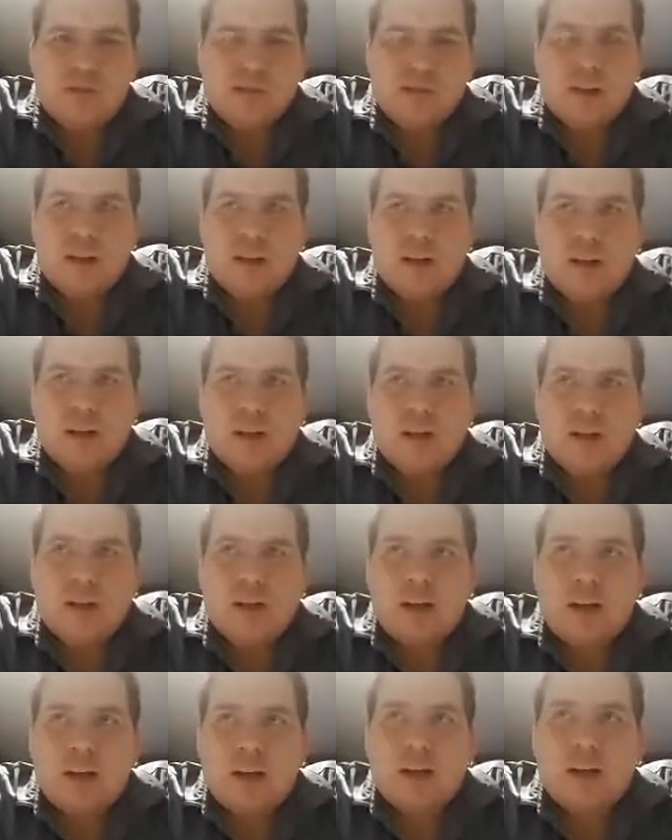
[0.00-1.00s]
and
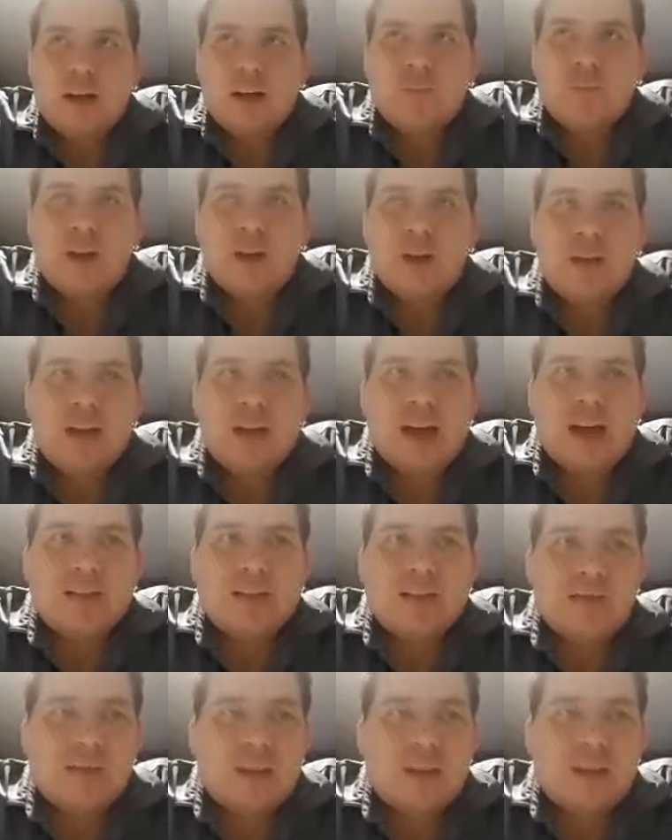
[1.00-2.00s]
it made the guys
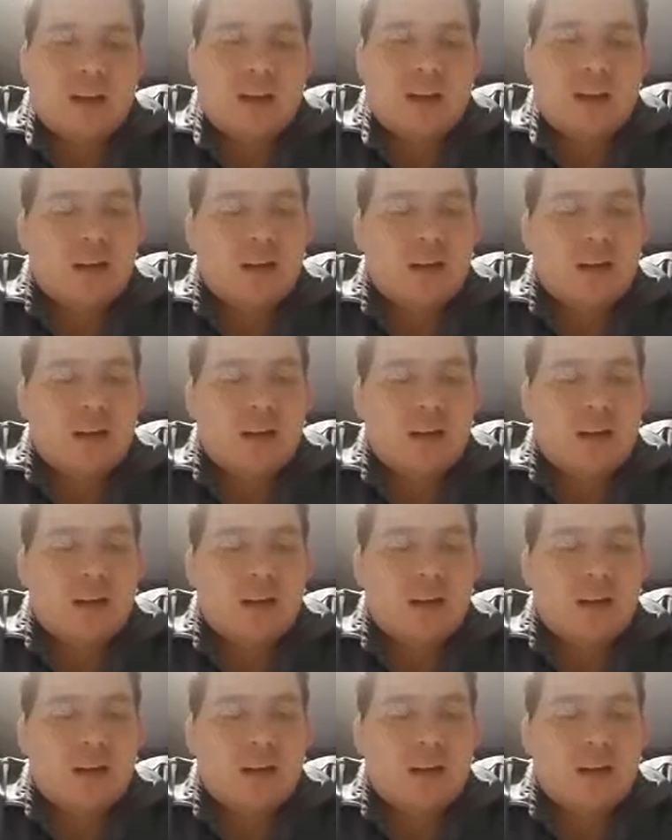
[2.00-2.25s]
tick.